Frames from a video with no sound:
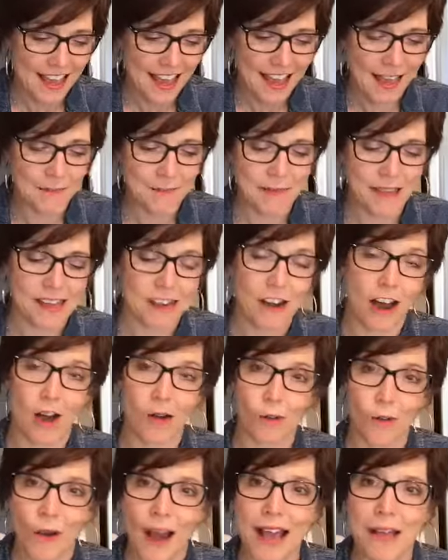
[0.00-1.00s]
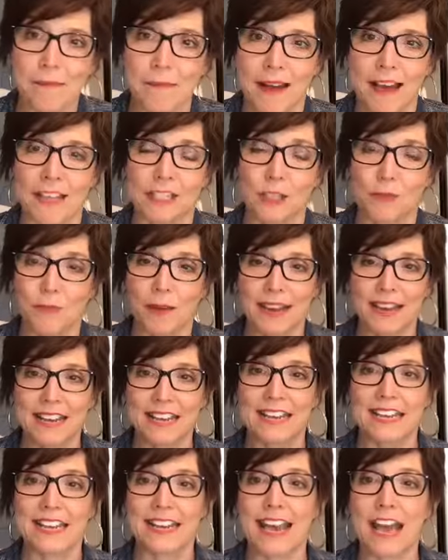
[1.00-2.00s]
It may not weigh much, but
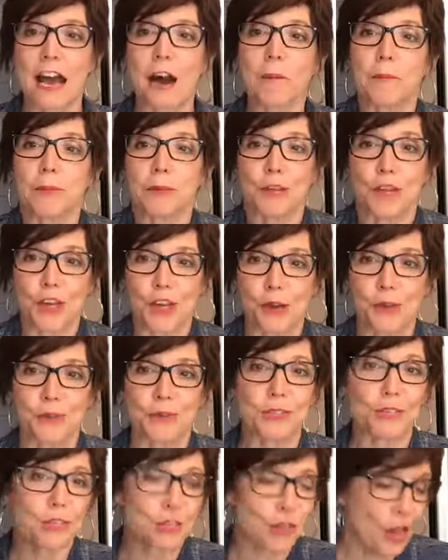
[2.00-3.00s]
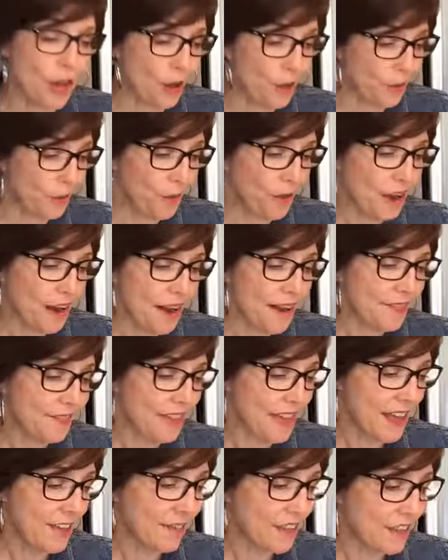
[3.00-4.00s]
it can help you to know
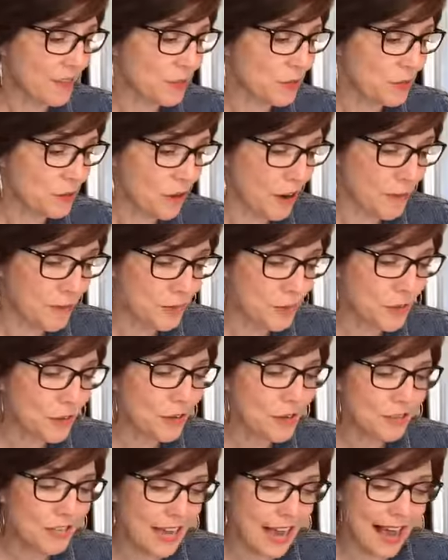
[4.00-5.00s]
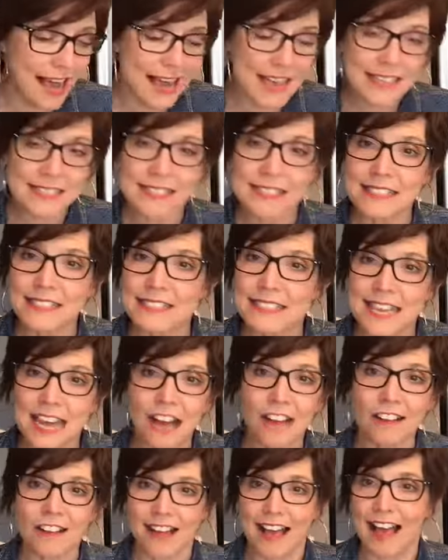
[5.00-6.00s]
that the scripture does
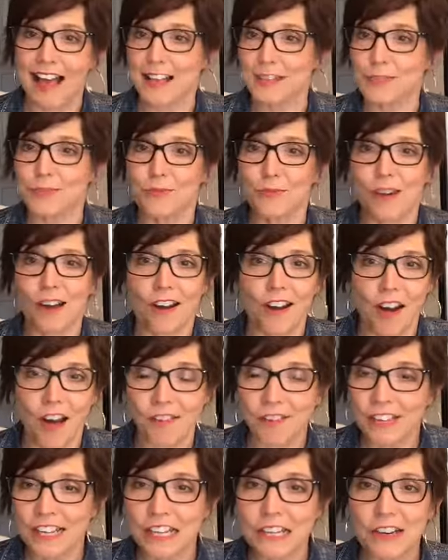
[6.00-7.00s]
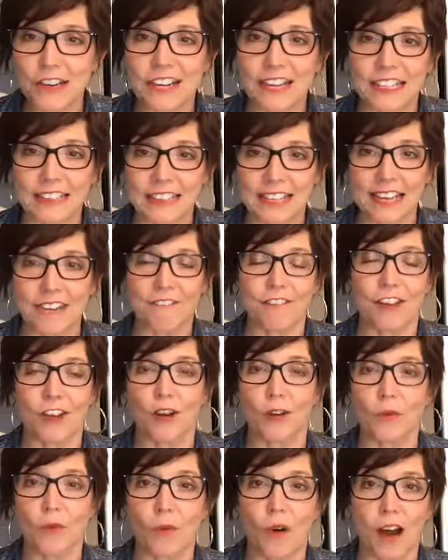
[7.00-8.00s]
tell us we're only going to live here
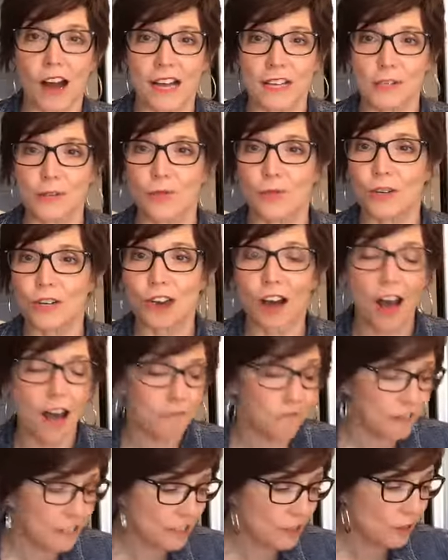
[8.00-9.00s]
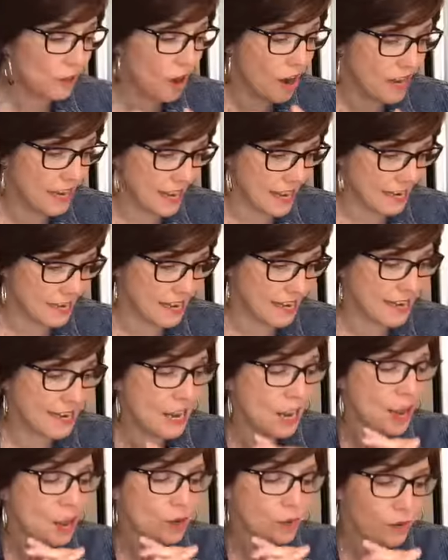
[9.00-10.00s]
once. We're not reincarnated.
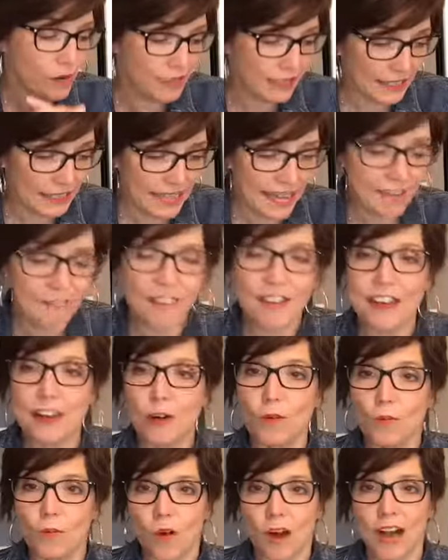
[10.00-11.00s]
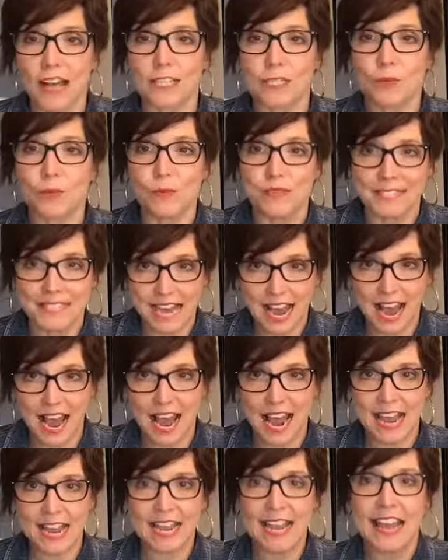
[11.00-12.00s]
We live here once, we
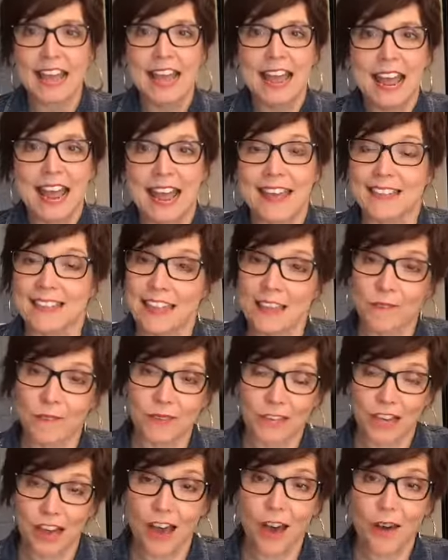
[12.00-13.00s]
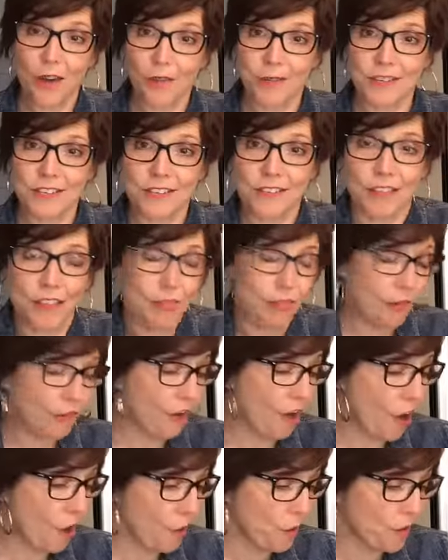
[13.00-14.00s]
die, and then we go to the
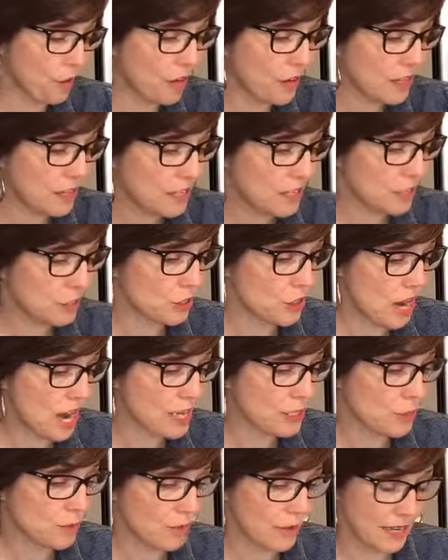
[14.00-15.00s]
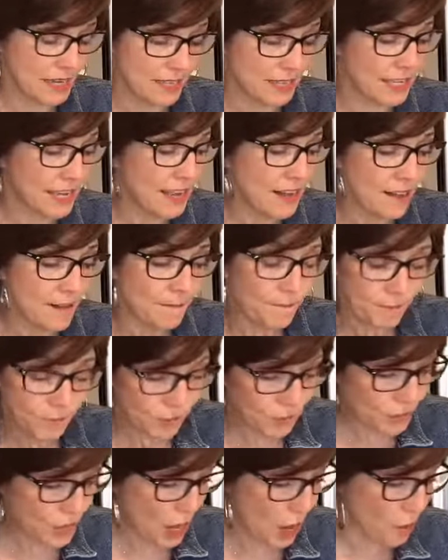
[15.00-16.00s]
throne to judgment.
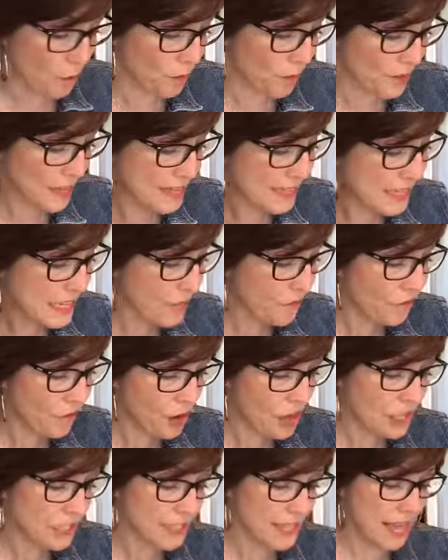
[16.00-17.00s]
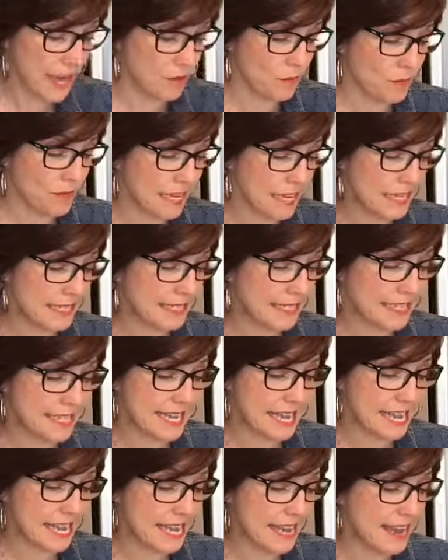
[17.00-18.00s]
So that's the first thing we can
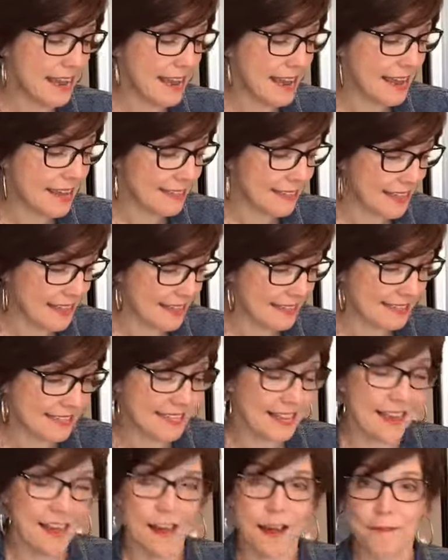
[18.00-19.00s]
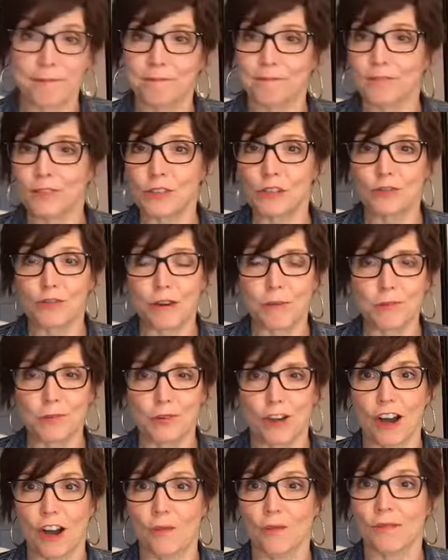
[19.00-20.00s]
see in this um,
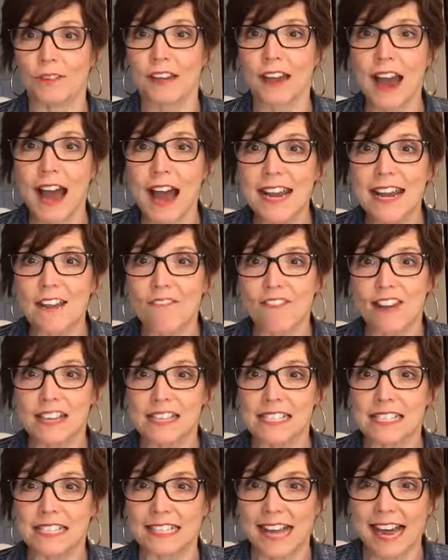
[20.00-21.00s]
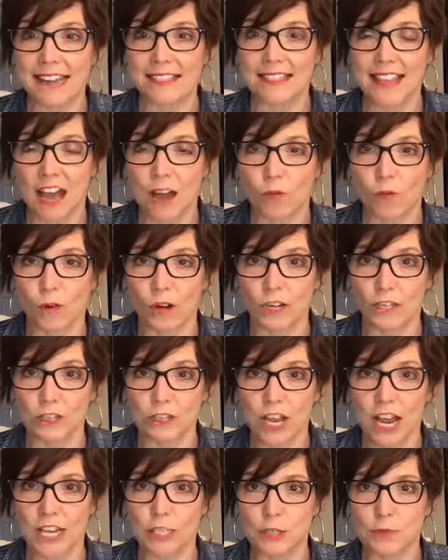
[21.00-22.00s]
scripture. And none of us like that word
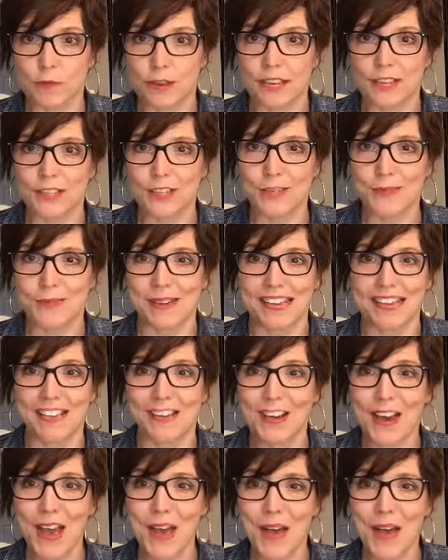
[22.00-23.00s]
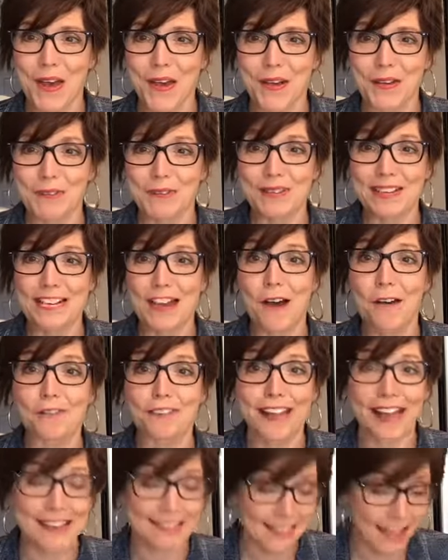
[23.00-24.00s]
judgment, do we? No, we don't
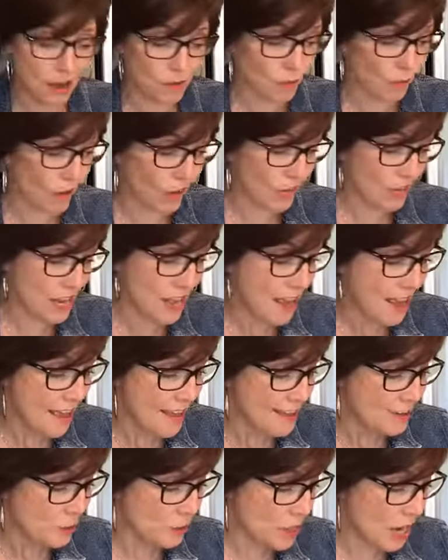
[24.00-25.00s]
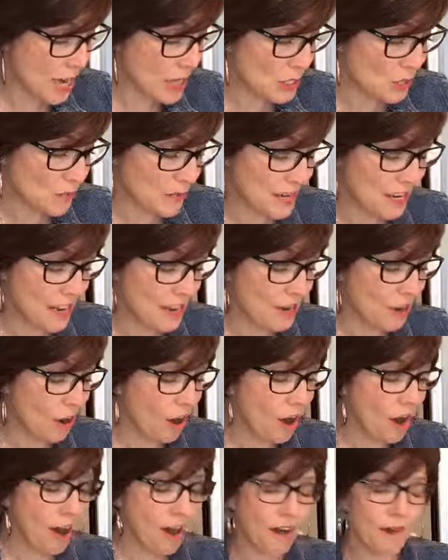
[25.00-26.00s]
like that word judgment at
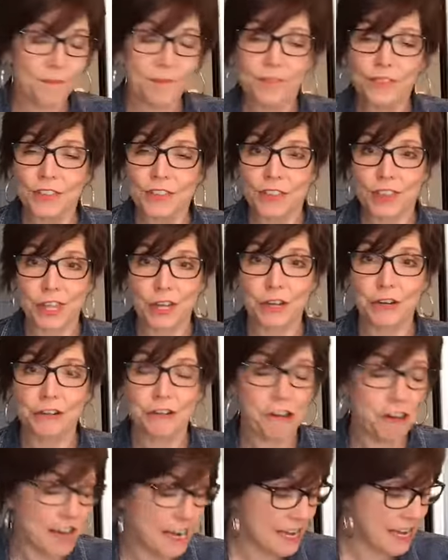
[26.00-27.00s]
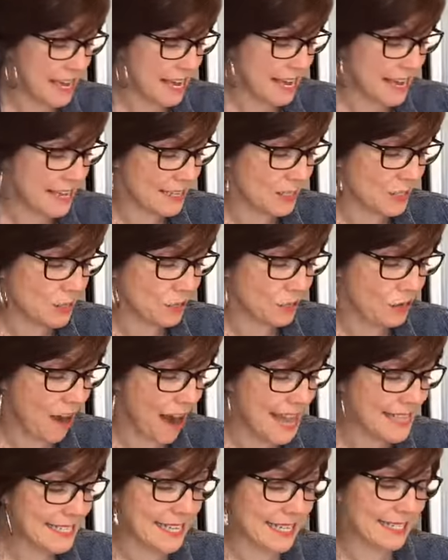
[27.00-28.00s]
all. The Greek is
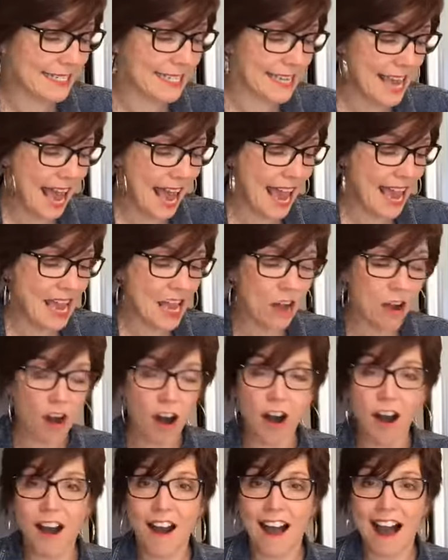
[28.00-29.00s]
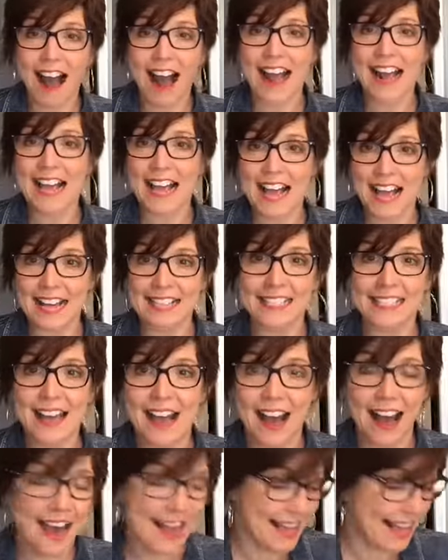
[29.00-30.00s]
crisis, K R I S
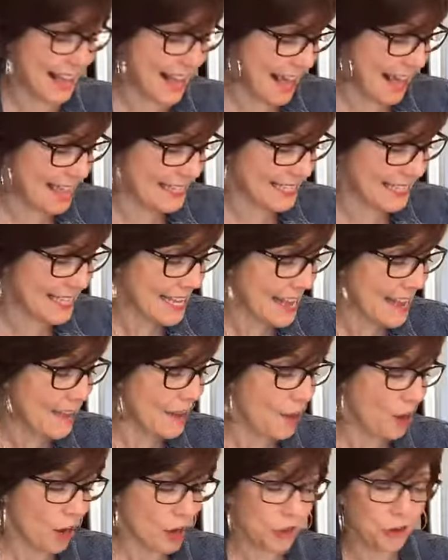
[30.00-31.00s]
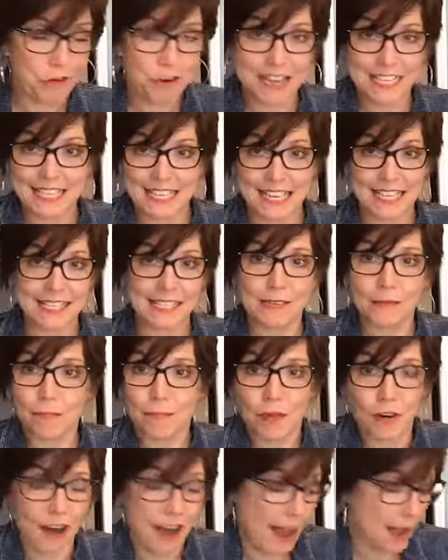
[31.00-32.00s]
I S, or crisis,
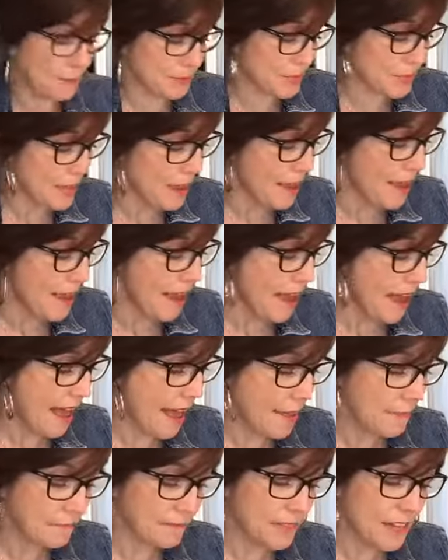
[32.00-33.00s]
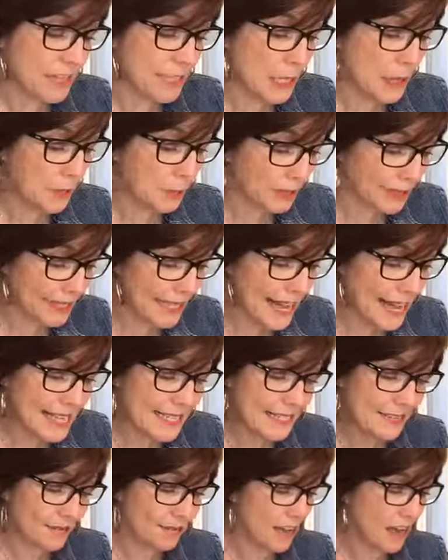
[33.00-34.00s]
perhaps. Um, it's a
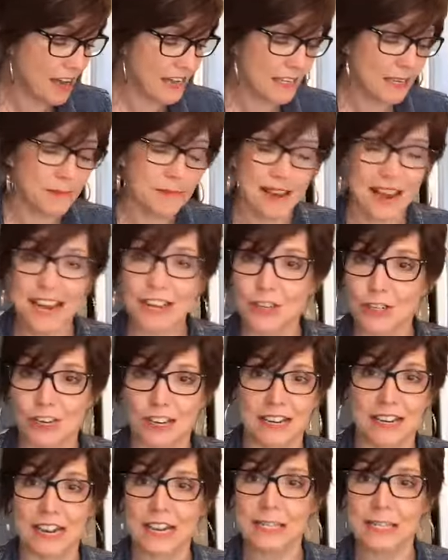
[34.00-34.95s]
place of condemnation.